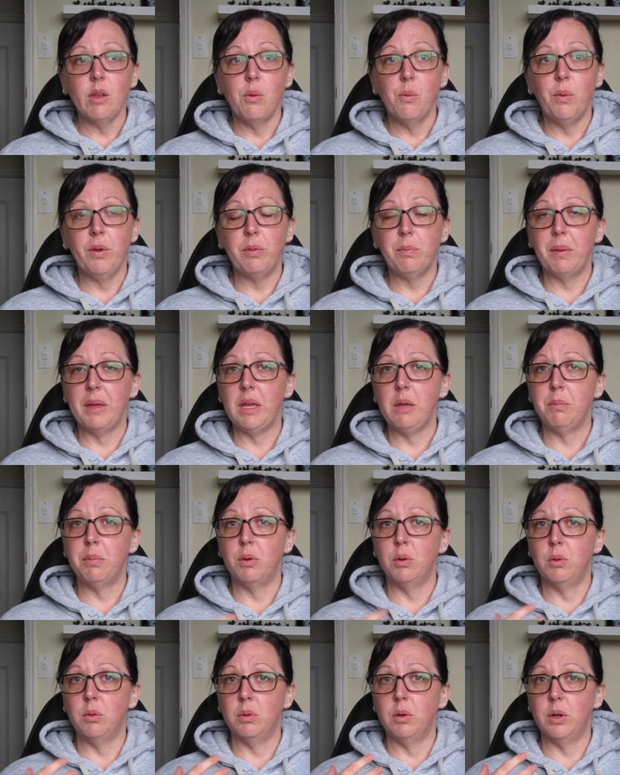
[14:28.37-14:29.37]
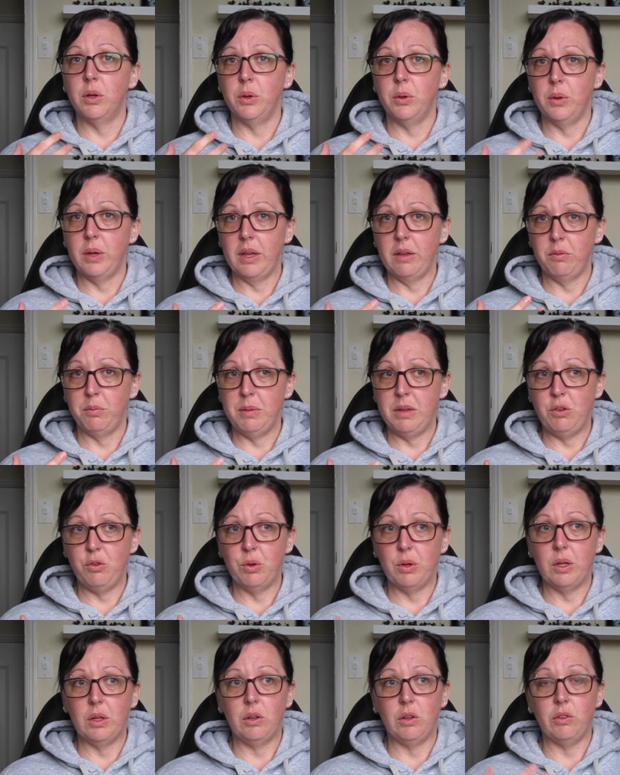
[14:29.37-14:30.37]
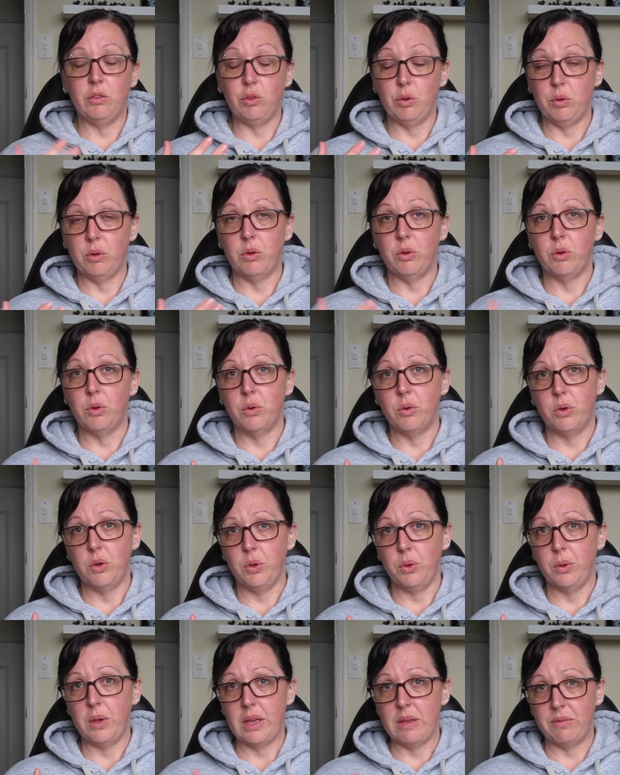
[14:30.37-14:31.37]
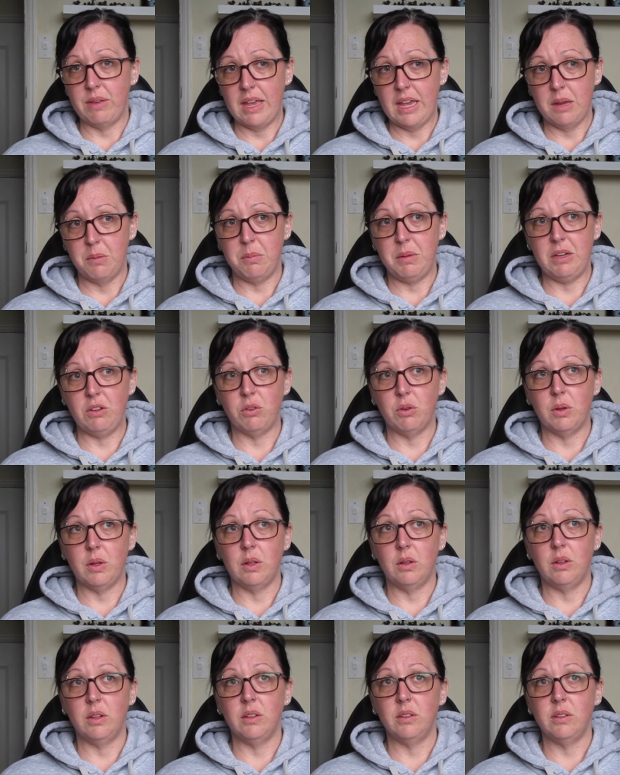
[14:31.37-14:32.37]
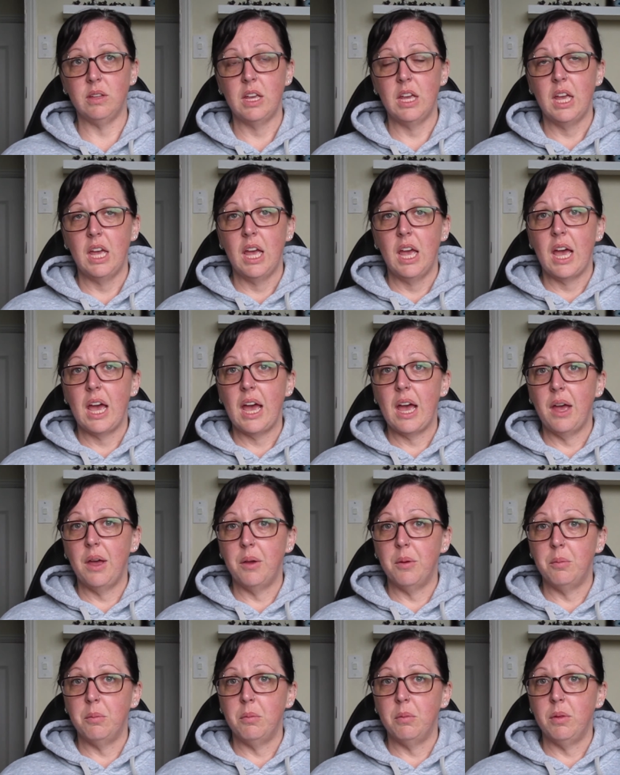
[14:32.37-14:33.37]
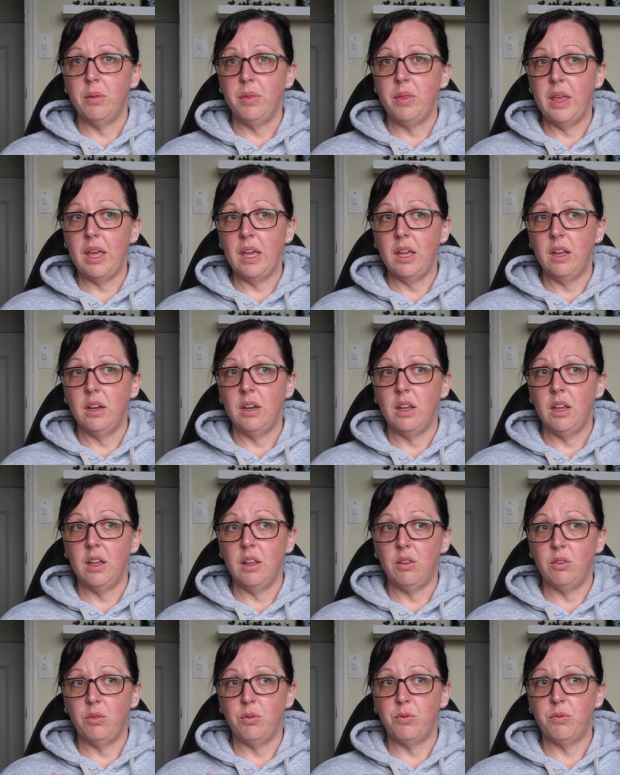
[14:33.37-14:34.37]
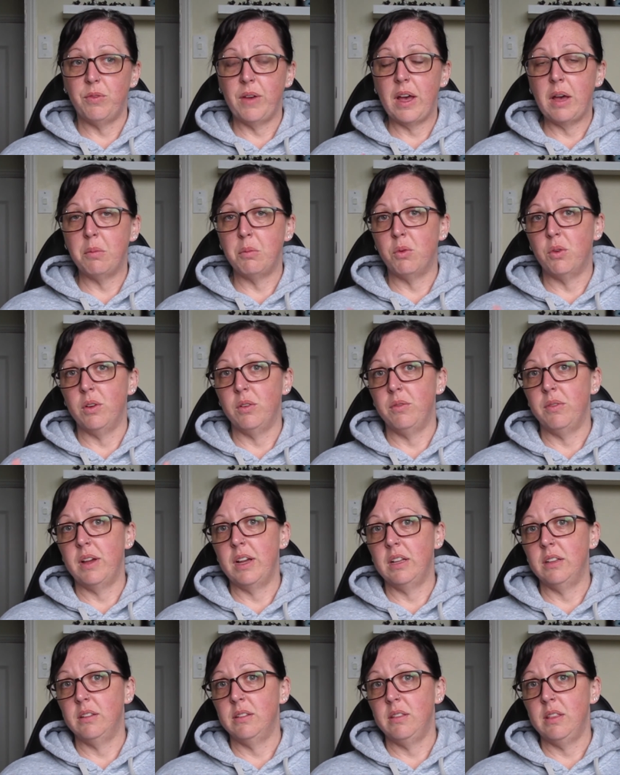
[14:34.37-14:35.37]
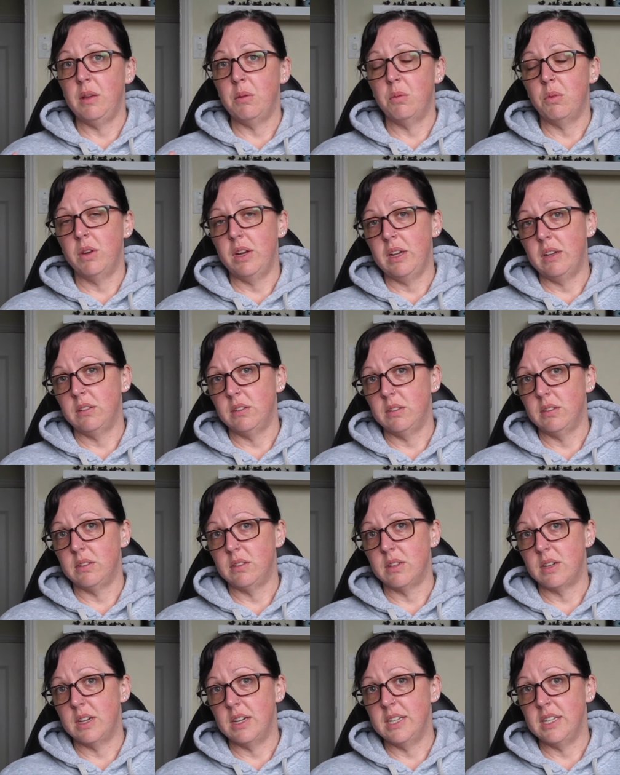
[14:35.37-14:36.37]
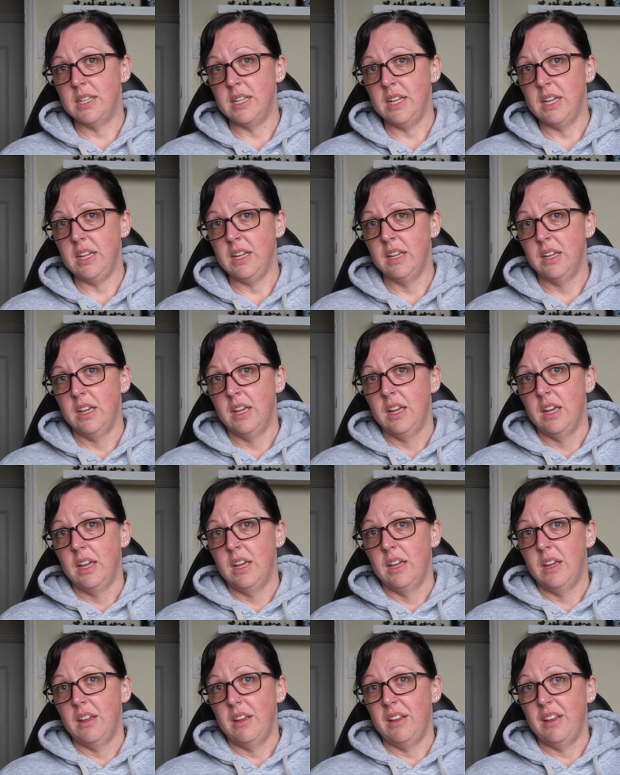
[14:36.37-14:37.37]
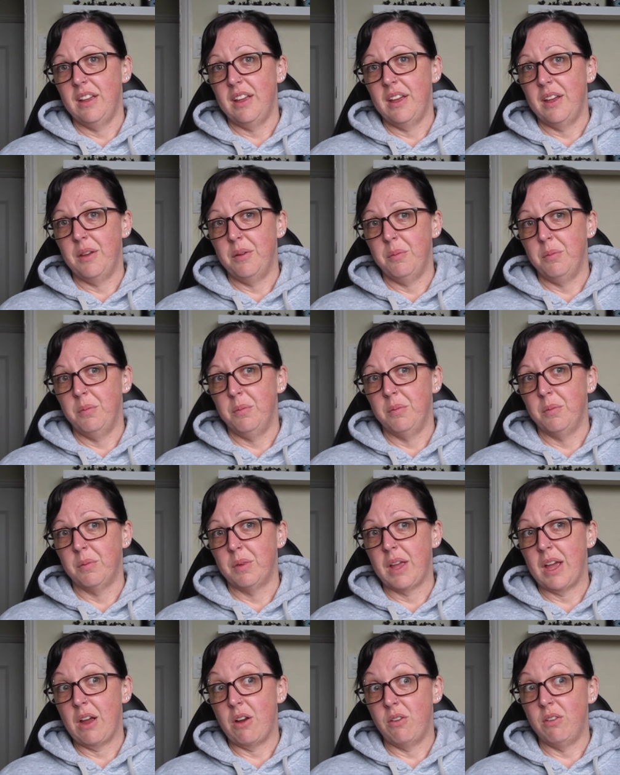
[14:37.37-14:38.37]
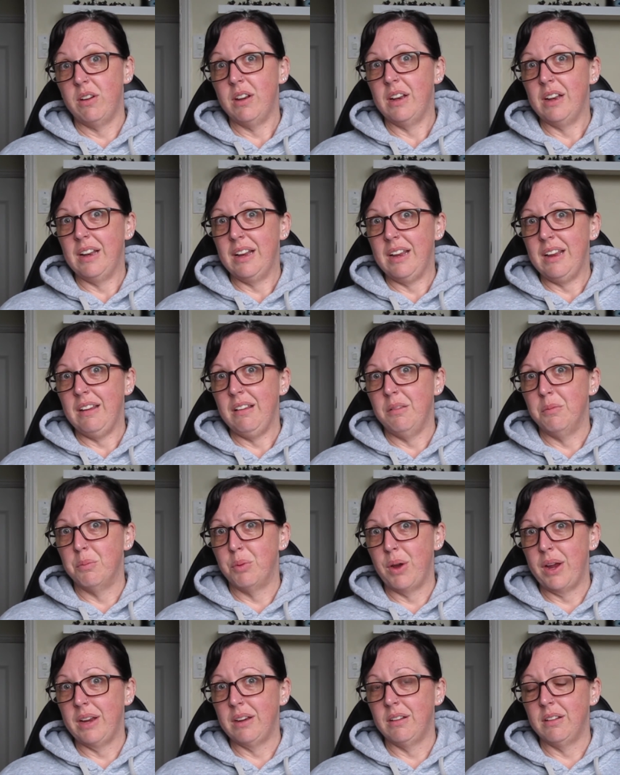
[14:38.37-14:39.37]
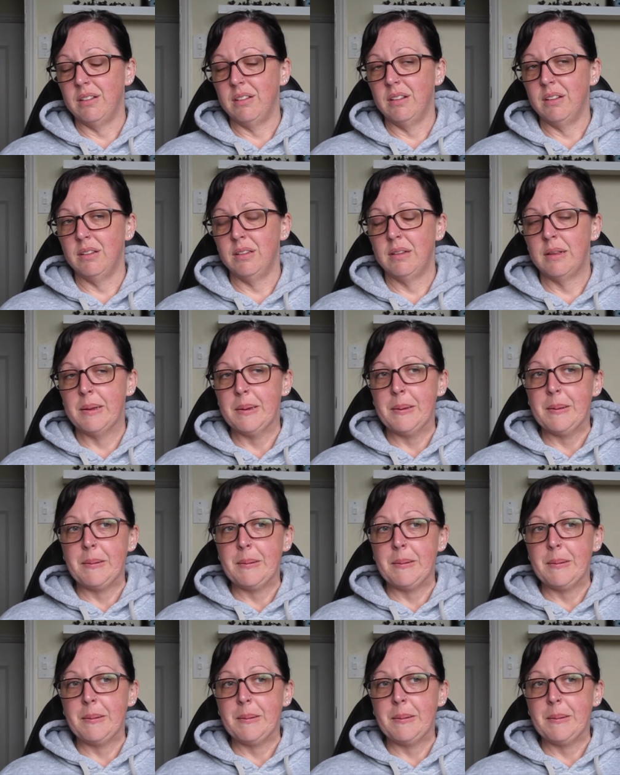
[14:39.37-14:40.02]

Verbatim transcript: with people who have mental illness who, or who have had mental illness um, that is far more advanced than what our society um, currently practices.